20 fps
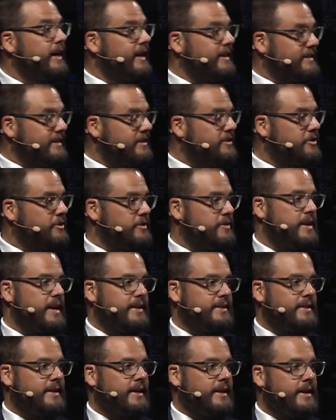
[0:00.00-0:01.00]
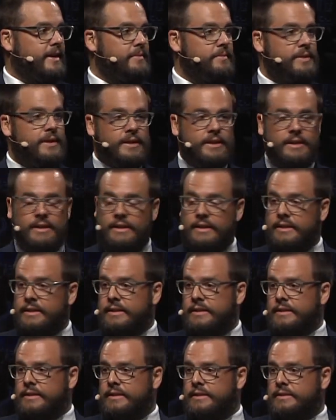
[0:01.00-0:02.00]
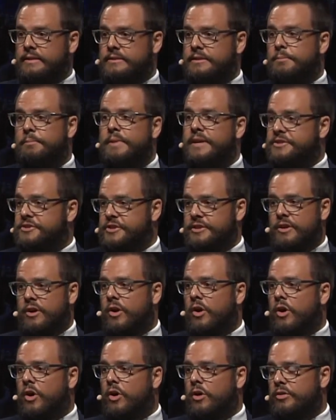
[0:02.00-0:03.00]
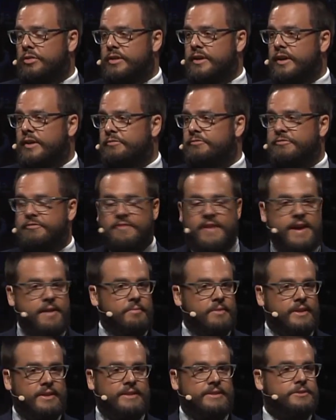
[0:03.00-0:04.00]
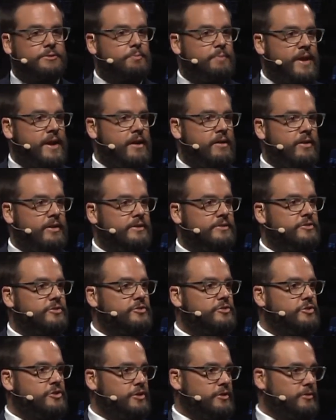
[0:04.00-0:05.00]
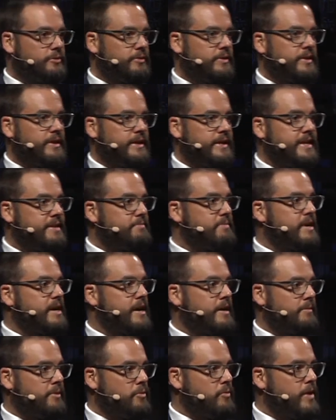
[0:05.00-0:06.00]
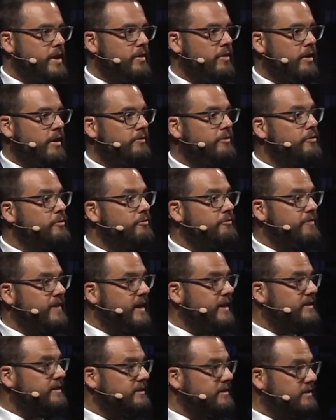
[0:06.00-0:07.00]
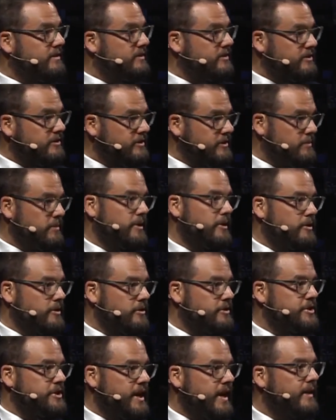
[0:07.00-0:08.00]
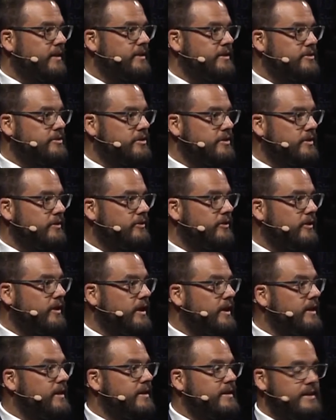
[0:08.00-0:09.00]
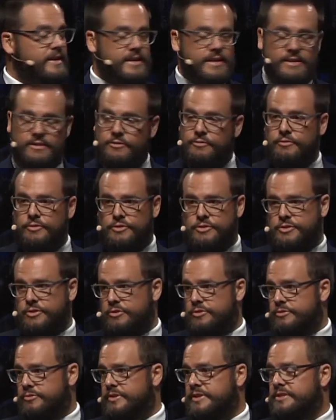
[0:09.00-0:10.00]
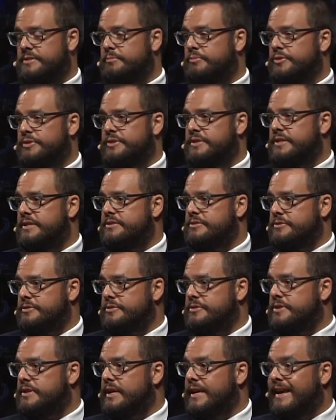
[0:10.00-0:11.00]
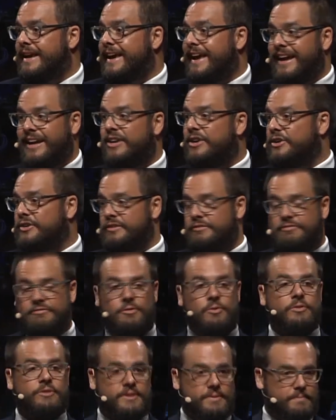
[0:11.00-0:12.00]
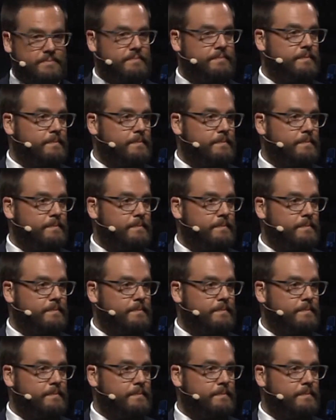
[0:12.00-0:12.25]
is he took that time to mention all the families, parents, children that he'd become aware of who faced similar challenges needs for surgeries and procedures and couldn't afford them.